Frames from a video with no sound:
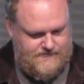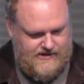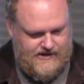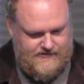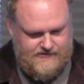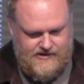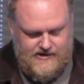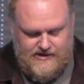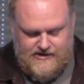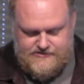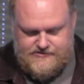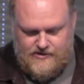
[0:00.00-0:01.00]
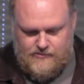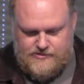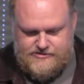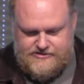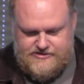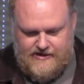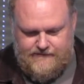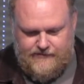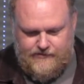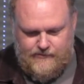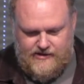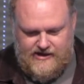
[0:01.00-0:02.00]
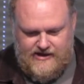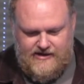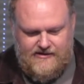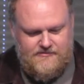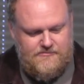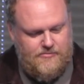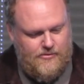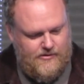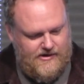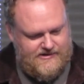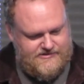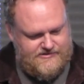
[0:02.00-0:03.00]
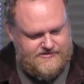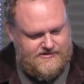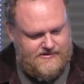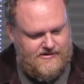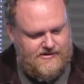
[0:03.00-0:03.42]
Okay, so we'll just have three points